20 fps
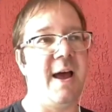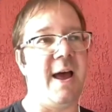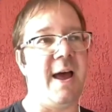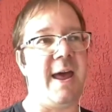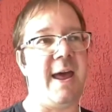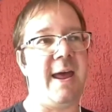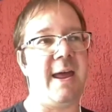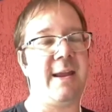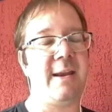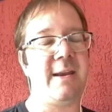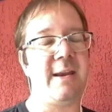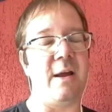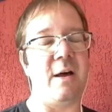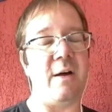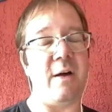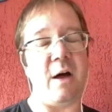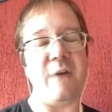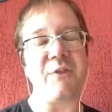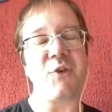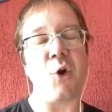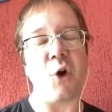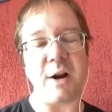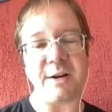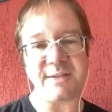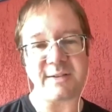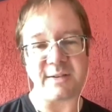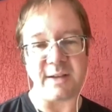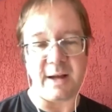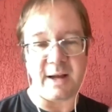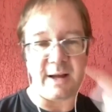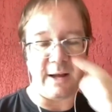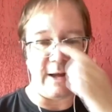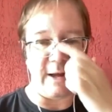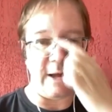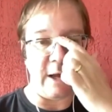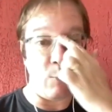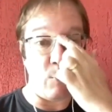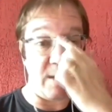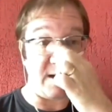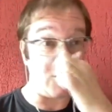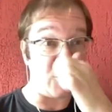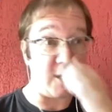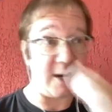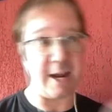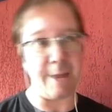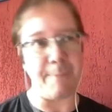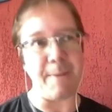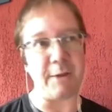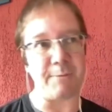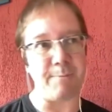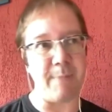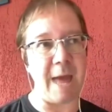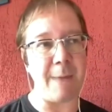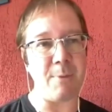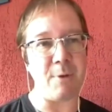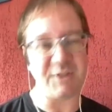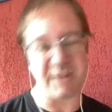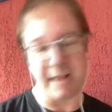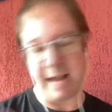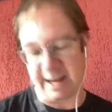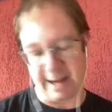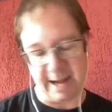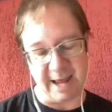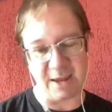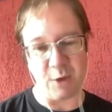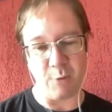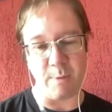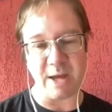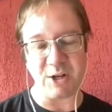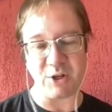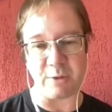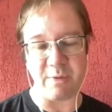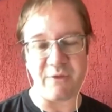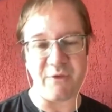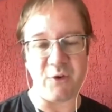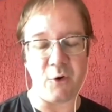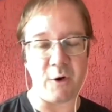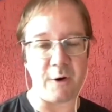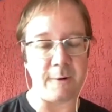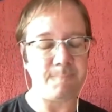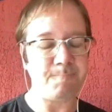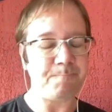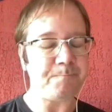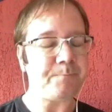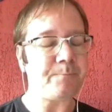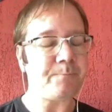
And of course, when we're talking about mammals, like you mentioned before,